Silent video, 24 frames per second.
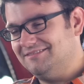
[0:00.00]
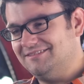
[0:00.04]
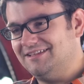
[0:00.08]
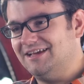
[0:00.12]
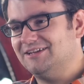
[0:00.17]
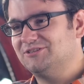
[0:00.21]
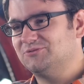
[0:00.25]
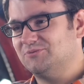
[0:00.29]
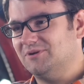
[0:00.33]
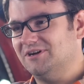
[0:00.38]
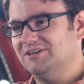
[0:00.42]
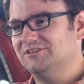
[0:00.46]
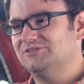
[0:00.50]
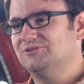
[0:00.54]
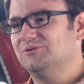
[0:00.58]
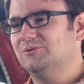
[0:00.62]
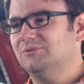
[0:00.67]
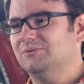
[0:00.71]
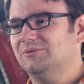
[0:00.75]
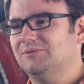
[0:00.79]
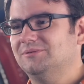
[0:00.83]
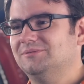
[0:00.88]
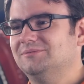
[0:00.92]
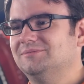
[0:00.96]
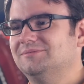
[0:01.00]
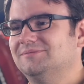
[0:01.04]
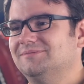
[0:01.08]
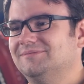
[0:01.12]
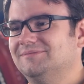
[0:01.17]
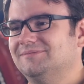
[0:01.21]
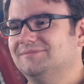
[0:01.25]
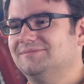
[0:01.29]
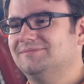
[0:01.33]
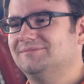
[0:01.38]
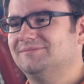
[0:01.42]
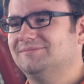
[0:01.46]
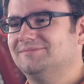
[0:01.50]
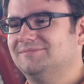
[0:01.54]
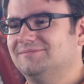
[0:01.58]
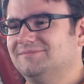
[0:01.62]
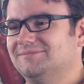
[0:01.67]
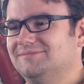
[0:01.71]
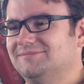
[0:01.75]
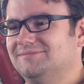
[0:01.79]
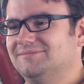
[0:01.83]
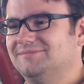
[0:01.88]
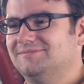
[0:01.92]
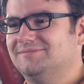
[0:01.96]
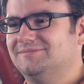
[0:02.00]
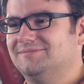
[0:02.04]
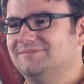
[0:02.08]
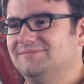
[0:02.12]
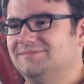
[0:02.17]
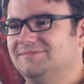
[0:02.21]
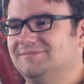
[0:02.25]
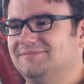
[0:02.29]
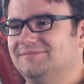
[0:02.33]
That's why it's cool. Okay, maybe.